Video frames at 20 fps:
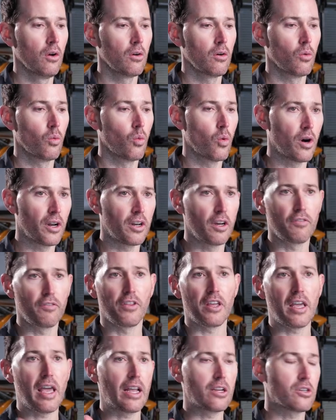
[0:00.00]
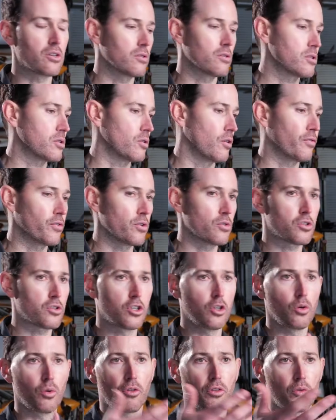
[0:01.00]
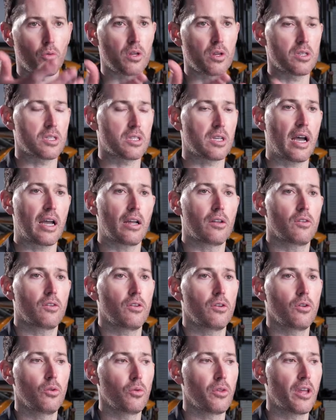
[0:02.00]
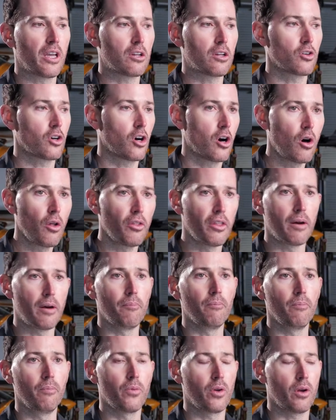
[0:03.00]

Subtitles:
one of the agents, or if there's 2 or 3 assigned to you, they can call them.